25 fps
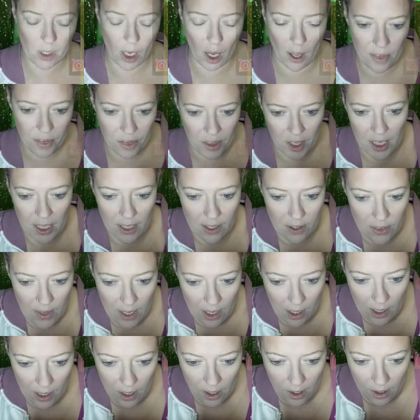I think
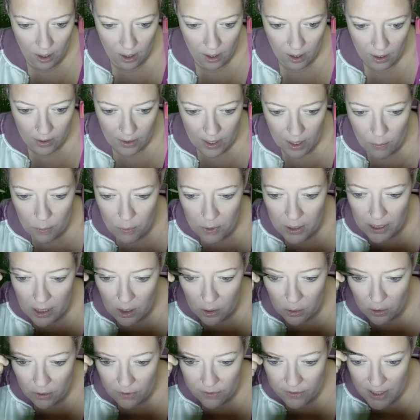they're really
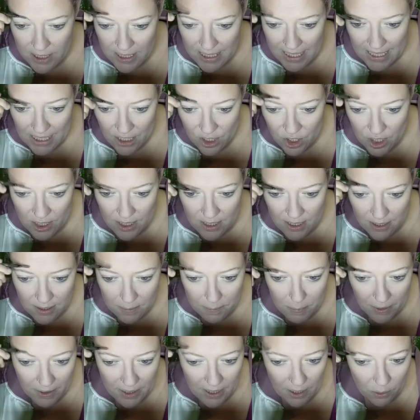good for teachers,
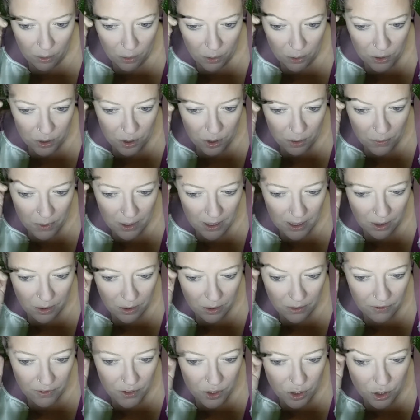but they're also really
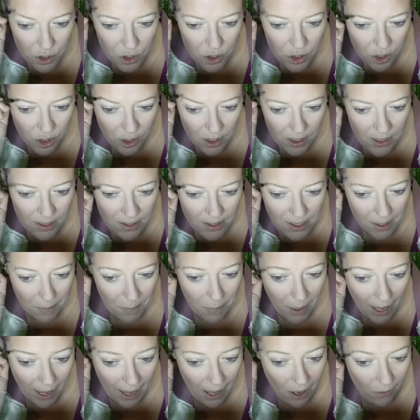good for students
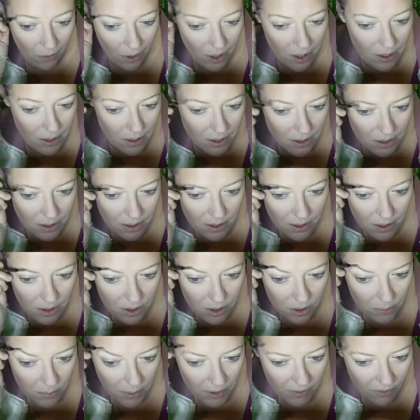and parents
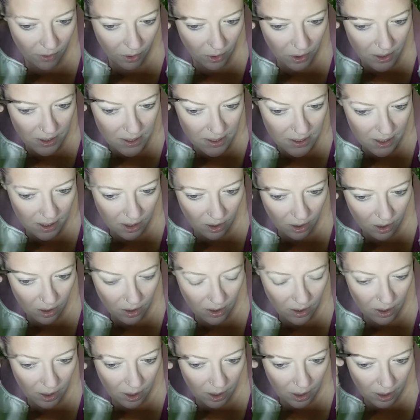to be focusing
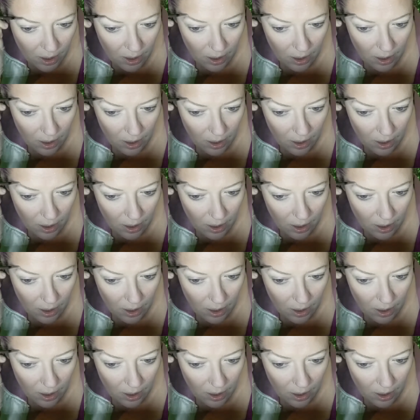on.